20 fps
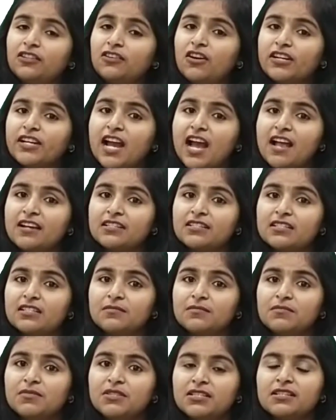
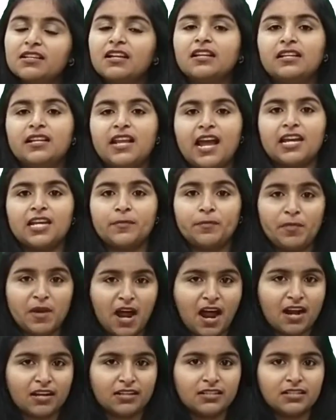organisms like
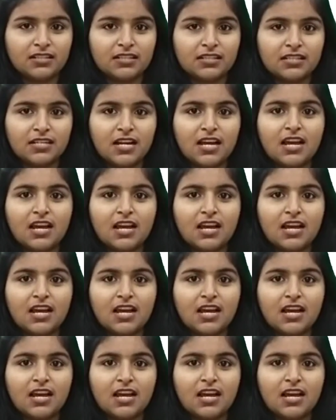plants,